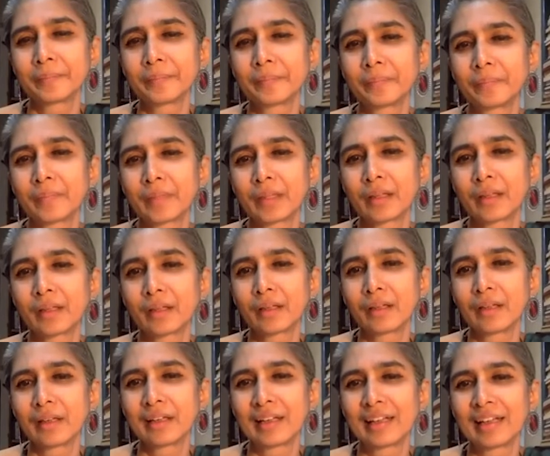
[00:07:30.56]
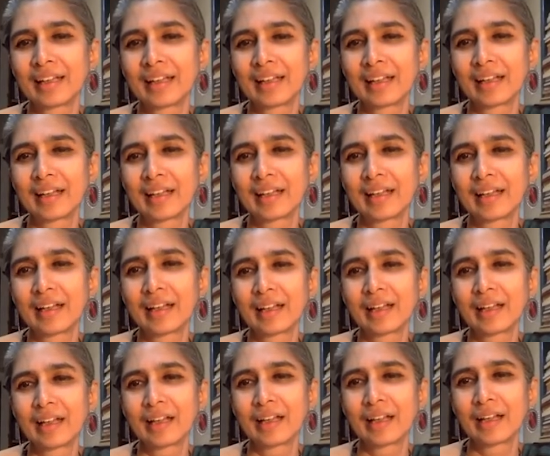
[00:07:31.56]

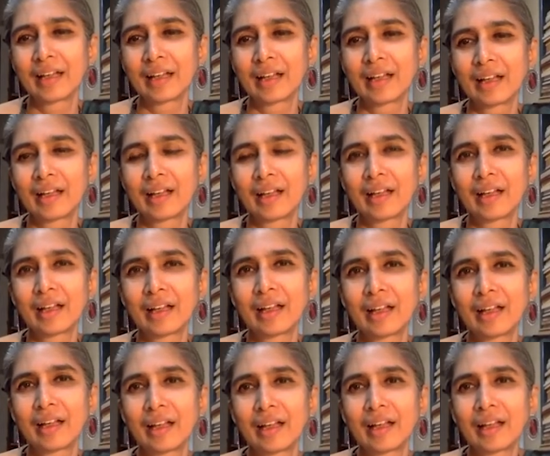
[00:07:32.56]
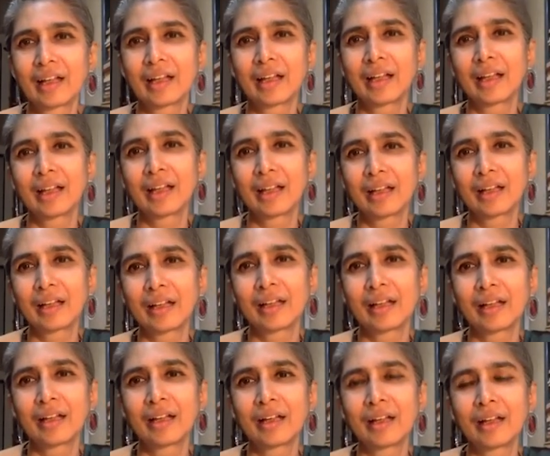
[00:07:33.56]

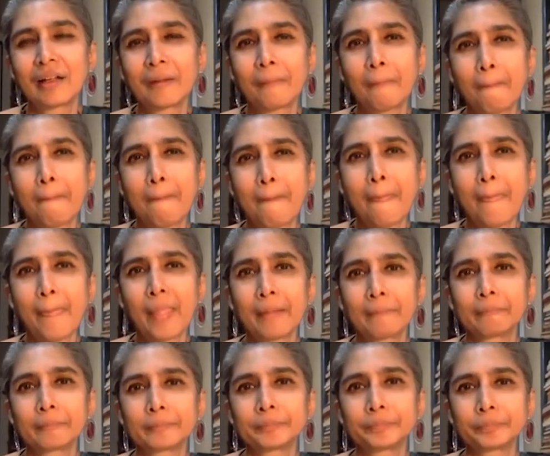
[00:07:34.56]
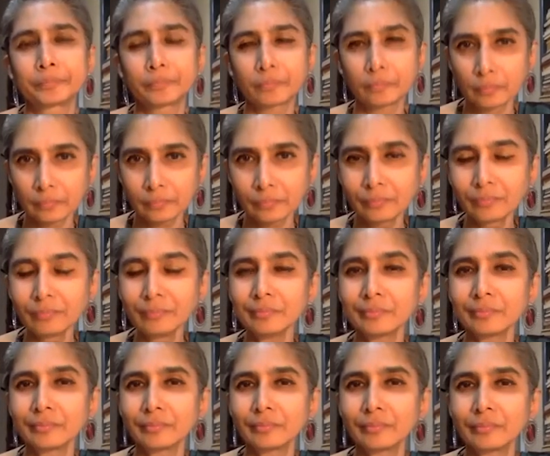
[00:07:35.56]

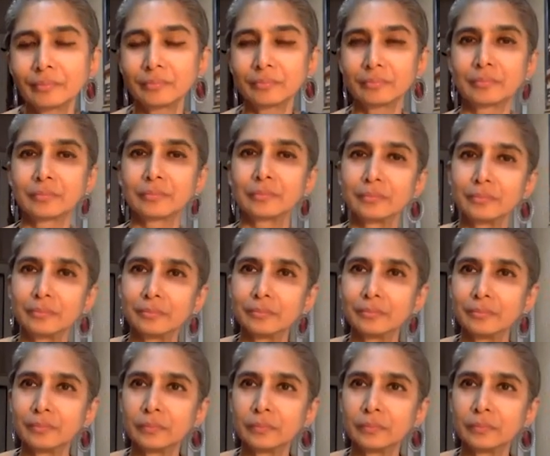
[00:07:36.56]
[no speech]